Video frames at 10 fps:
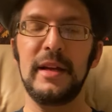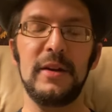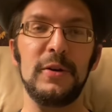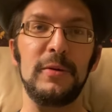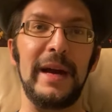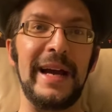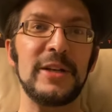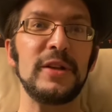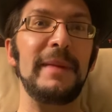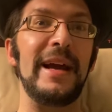who
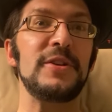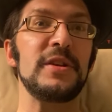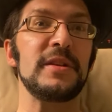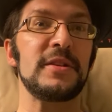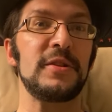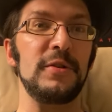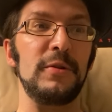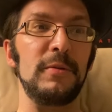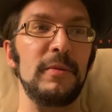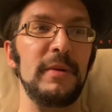actually manages
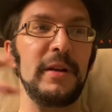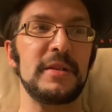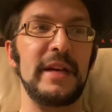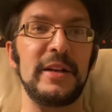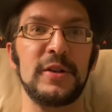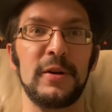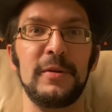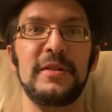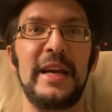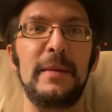to, say, turn
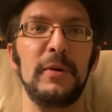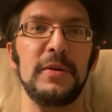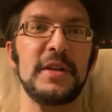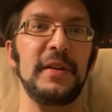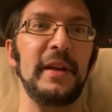the tables on the